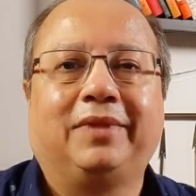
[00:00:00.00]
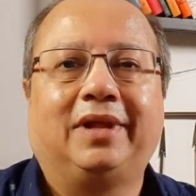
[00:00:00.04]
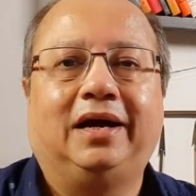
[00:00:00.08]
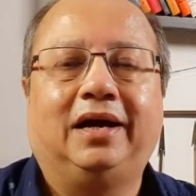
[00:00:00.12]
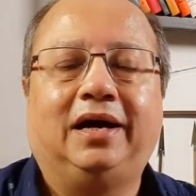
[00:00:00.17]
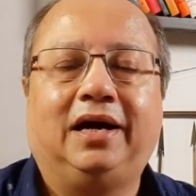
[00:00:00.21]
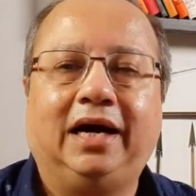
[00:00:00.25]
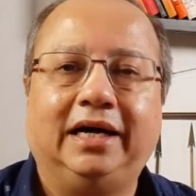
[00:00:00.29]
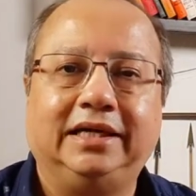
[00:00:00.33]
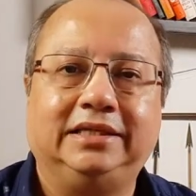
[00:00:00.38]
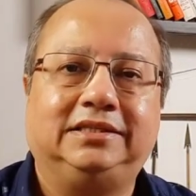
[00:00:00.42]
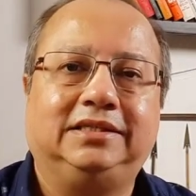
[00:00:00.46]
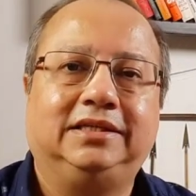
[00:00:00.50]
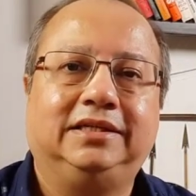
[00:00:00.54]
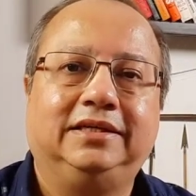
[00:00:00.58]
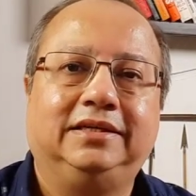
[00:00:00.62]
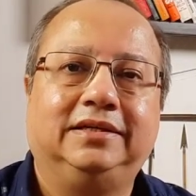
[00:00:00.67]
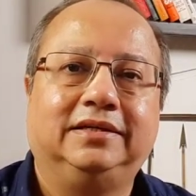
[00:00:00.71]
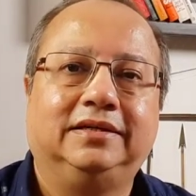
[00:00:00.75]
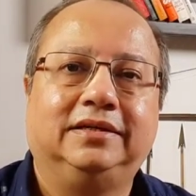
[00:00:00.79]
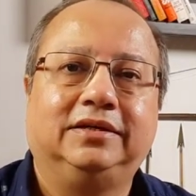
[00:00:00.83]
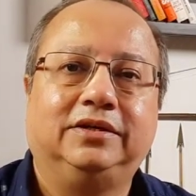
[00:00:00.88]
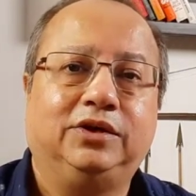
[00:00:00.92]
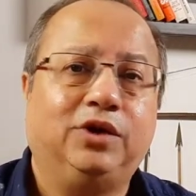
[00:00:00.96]
IT,
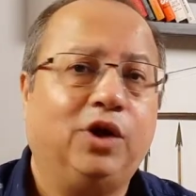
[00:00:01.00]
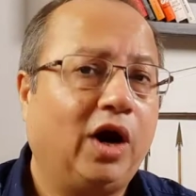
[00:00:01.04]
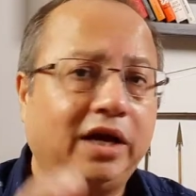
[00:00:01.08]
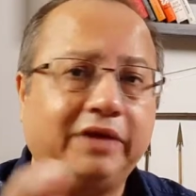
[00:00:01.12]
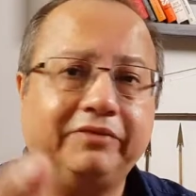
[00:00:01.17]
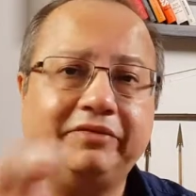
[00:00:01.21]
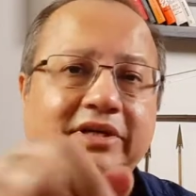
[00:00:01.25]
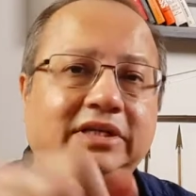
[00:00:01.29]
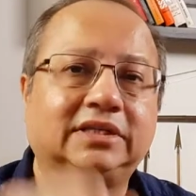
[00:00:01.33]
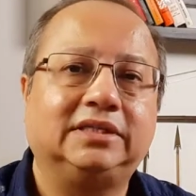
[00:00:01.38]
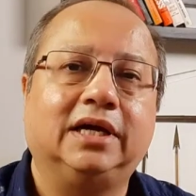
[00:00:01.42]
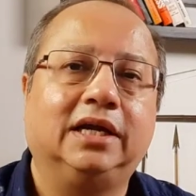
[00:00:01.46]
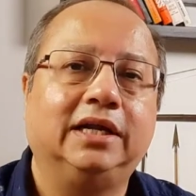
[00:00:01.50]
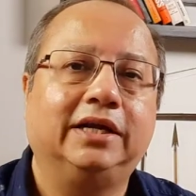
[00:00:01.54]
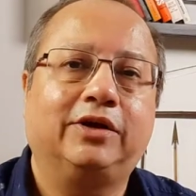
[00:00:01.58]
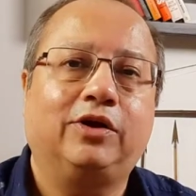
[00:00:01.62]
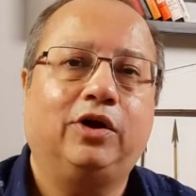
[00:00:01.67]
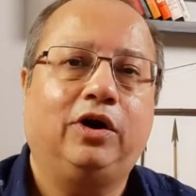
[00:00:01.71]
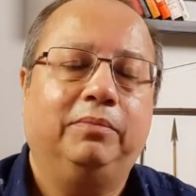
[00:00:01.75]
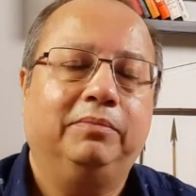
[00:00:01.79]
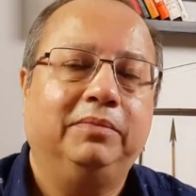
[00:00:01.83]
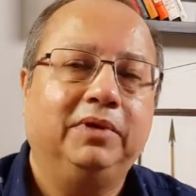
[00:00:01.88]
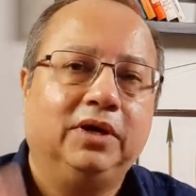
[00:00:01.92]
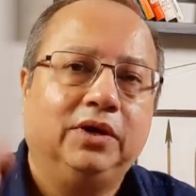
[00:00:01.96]
not even
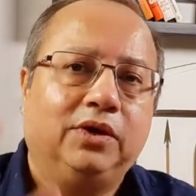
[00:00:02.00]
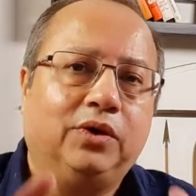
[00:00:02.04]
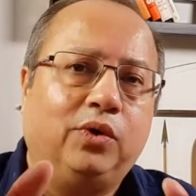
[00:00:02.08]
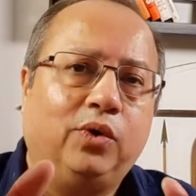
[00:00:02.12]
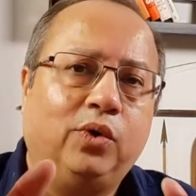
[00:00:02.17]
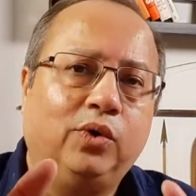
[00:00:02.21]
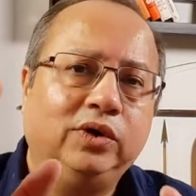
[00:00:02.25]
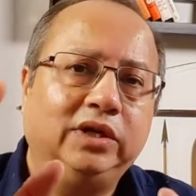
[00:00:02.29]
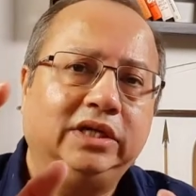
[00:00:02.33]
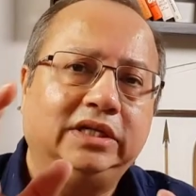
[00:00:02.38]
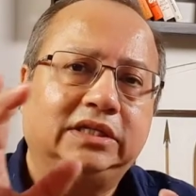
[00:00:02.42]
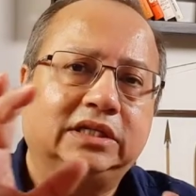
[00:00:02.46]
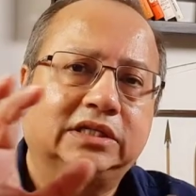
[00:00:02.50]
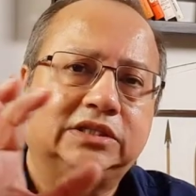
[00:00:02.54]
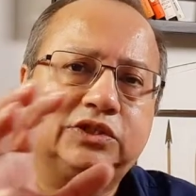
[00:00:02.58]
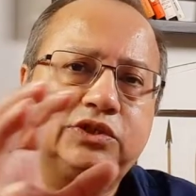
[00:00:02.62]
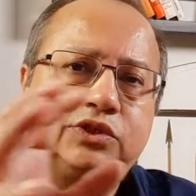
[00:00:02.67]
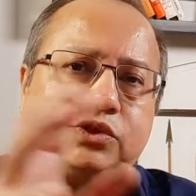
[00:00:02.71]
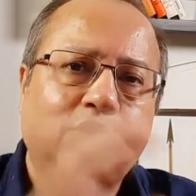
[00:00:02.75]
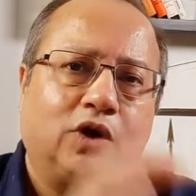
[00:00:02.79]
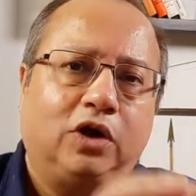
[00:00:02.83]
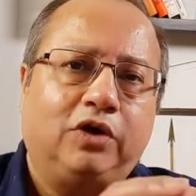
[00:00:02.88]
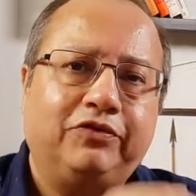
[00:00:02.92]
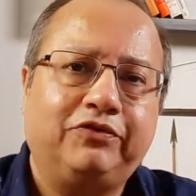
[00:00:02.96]
telecom. Only the
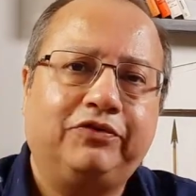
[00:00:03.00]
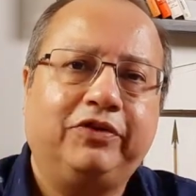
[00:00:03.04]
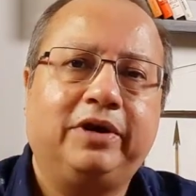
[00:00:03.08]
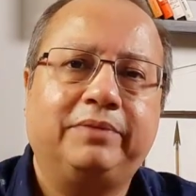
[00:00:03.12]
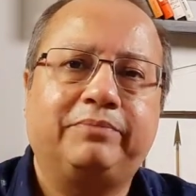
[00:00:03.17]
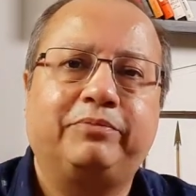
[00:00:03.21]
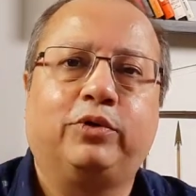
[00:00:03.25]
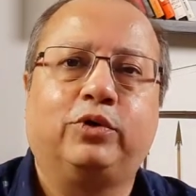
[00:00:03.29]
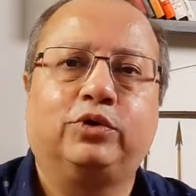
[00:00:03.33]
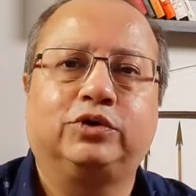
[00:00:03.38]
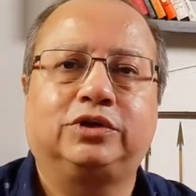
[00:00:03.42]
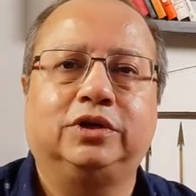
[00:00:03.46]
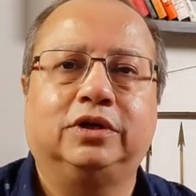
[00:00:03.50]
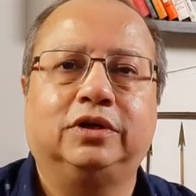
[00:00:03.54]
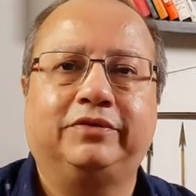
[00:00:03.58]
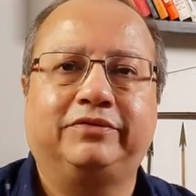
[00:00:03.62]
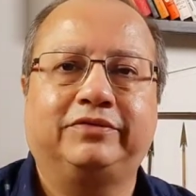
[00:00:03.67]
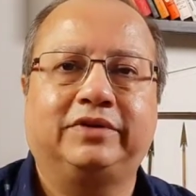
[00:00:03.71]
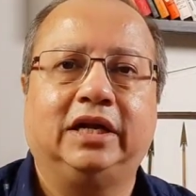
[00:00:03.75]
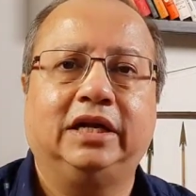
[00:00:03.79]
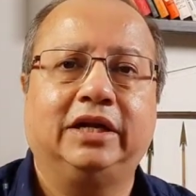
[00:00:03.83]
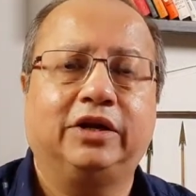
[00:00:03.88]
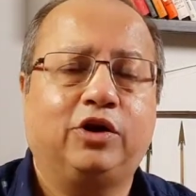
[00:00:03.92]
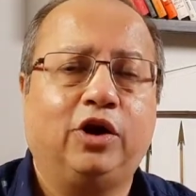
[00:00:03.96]
software portion of
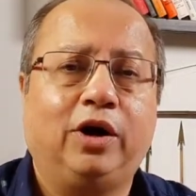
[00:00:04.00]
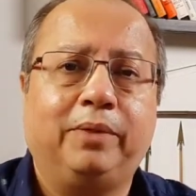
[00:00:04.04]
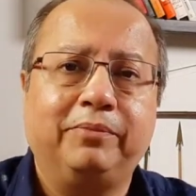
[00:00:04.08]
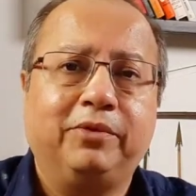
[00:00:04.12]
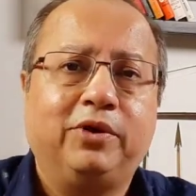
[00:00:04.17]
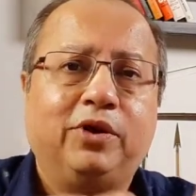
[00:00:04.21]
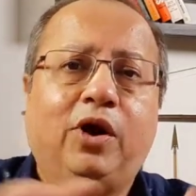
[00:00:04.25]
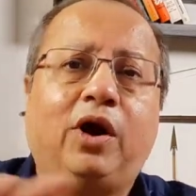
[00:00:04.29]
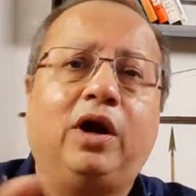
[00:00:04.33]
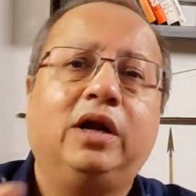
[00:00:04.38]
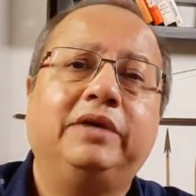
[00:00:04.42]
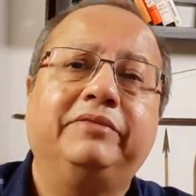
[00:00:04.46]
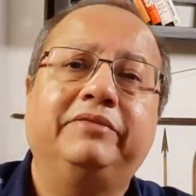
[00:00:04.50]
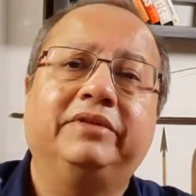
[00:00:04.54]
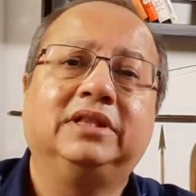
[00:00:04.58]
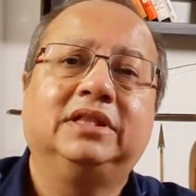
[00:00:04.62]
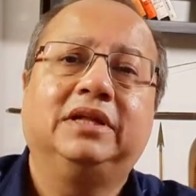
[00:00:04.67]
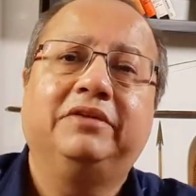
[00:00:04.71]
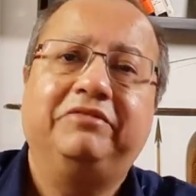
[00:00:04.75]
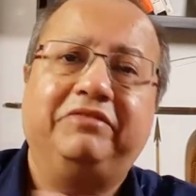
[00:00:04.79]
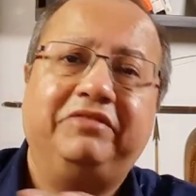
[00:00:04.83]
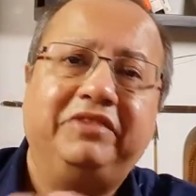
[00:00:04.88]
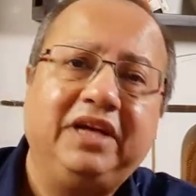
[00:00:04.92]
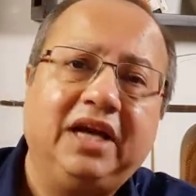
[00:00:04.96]
telecom, not even
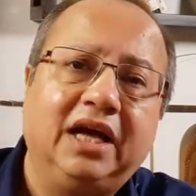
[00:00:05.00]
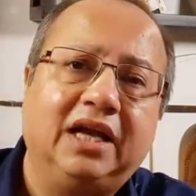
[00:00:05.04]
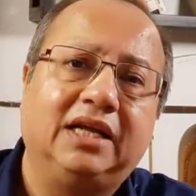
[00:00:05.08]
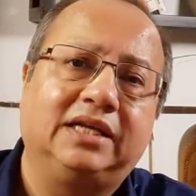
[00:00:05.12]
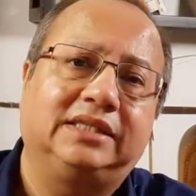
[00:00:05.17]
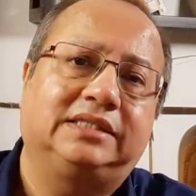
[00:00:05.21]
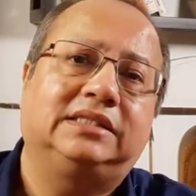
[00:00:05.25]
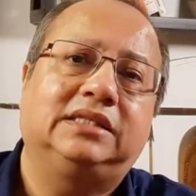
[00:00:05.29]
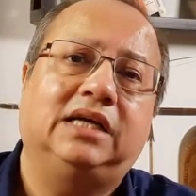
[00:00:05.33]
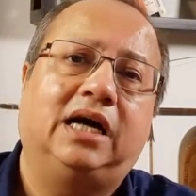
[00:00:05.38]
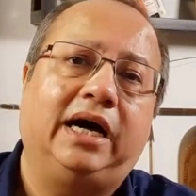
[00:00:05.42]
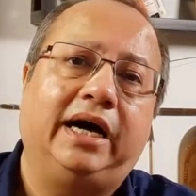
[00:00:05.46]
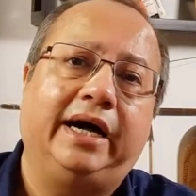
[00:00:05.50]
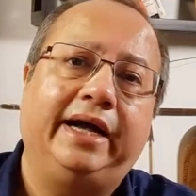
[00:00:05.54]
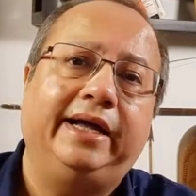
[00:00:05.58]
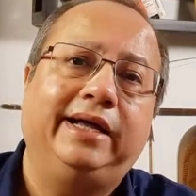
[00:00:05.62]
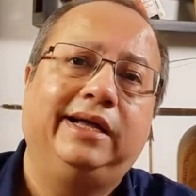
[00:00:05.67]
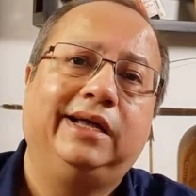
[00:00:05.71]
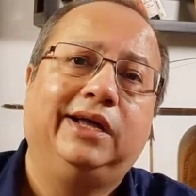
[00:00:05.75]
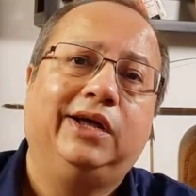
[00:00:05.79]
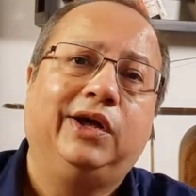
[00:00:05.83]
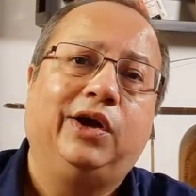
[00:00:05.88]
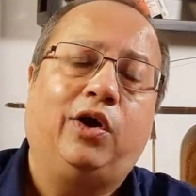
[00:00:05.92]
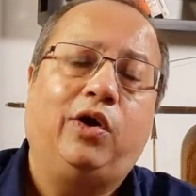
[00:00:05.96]
the VLSI
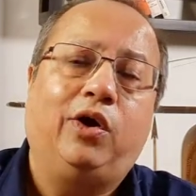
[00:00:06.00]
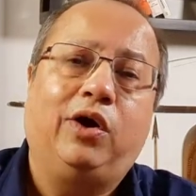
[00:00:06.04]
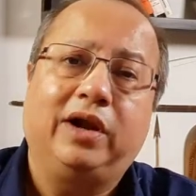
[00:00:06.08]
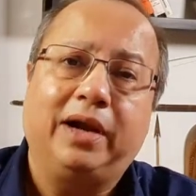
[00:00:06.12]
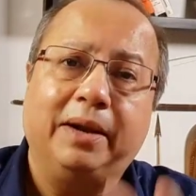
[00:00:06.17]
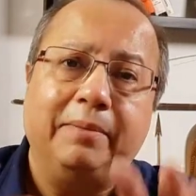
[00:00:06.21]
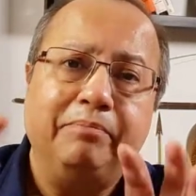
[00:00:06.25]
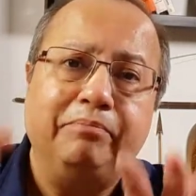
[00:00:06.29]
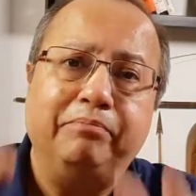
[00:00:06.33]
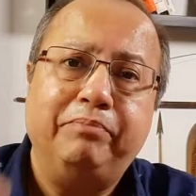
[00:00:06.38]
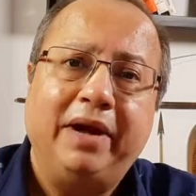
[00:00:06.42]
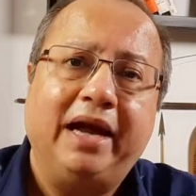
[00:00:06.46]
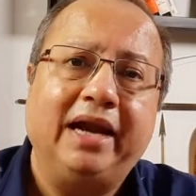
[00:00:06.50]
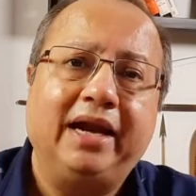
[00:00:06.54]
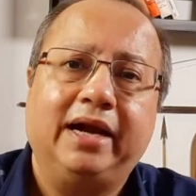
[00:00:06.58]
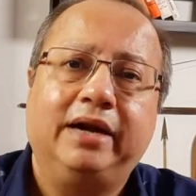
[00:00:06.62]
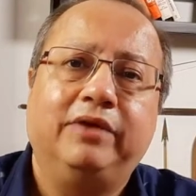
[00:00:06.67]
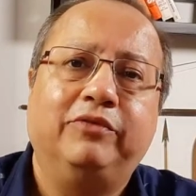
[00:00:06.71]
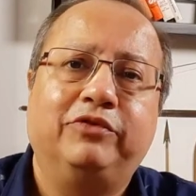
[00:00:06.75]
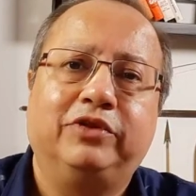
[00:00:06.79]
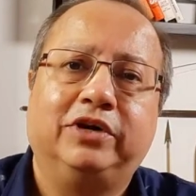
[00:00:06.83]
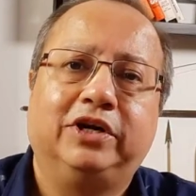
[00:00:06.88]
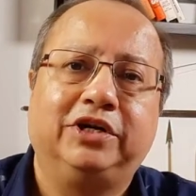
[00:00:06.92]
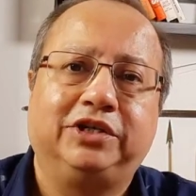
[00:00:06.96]
or
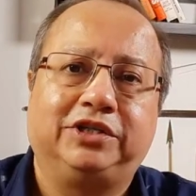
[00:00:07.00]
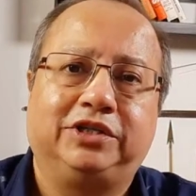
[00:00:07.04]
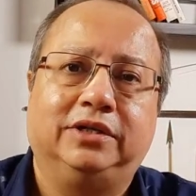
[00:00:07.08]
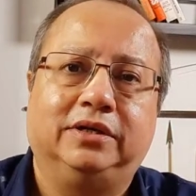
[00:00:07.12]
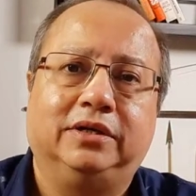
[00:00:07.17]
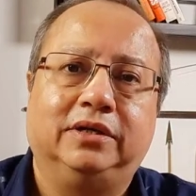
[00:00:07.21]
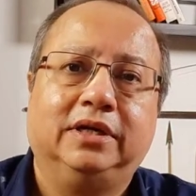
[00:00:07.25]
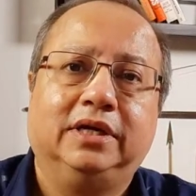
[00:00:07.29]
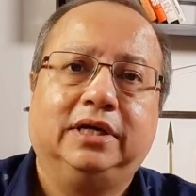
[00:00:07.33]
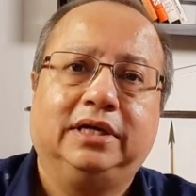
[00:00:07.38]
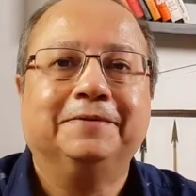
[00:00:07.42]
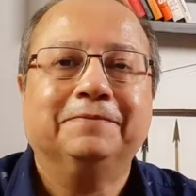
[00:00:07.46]
embedded version.